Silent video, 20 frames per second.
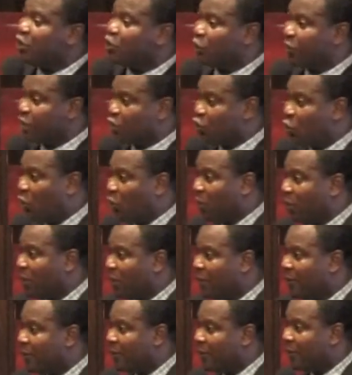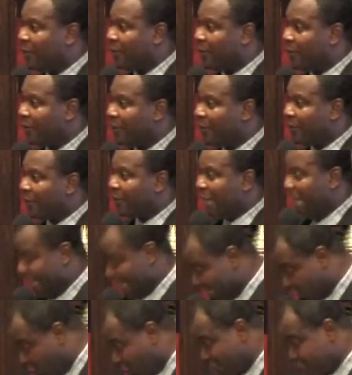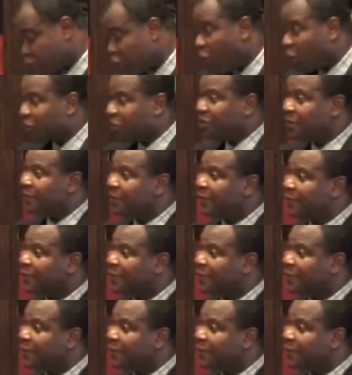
into this door. And the door is locked.